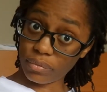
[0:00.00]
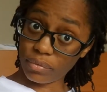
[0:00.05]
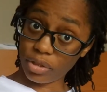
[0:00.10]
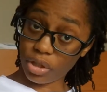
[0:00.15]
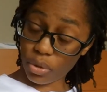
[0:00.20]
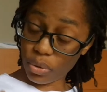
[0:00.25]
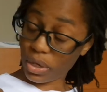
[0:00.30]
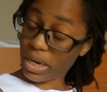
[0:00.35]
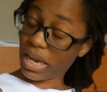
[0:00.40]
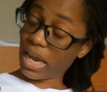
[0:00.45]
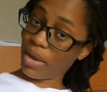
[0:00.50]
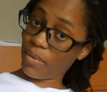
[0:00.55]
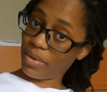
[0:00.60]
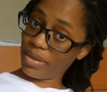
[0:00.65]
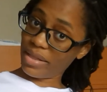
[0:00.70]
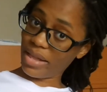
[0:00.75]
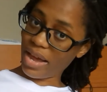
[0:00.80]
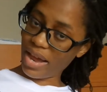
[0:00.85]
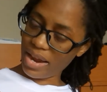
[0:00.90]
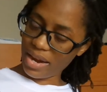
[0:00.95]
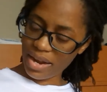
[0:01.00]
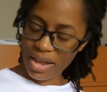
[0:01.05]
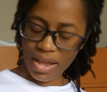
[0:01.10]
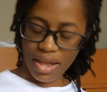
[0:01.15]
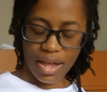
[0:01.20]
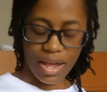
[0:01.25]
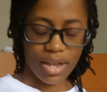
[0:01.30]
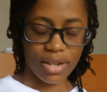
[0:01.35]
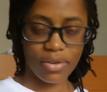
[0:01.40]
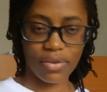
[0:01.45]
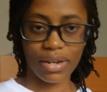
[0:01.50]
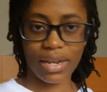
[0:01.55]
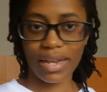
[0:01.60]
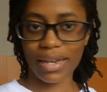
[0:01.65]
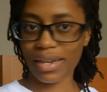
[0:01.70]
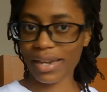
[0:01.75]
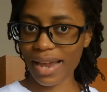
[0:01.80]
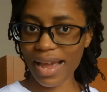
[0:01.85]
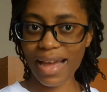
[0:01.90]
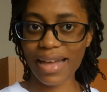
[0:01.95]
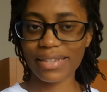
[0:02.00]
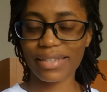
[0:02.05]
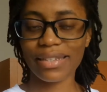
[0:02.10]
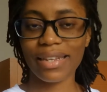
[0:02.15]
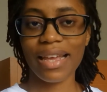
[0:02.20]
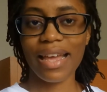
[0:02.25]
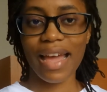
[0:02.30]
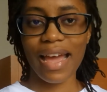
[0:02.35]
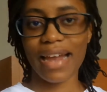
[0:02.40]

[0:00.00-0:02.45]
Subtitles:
You're okay with that? And they're like, yes.